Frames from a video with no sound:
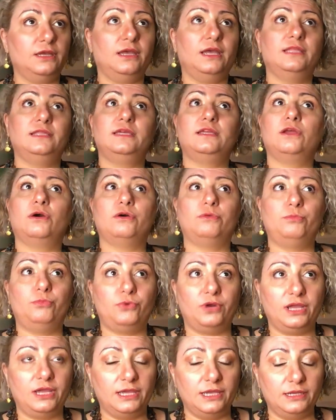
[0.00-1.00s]
and in our
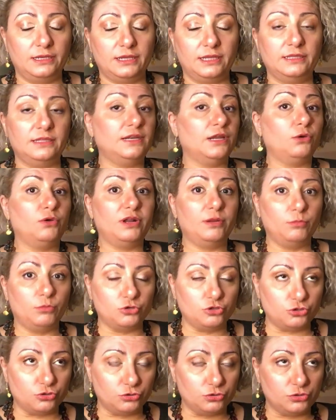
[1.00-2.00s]
brain and in our
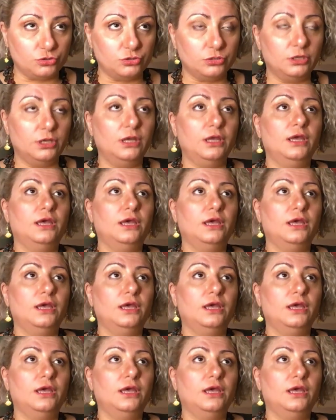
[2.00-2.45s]
emotions.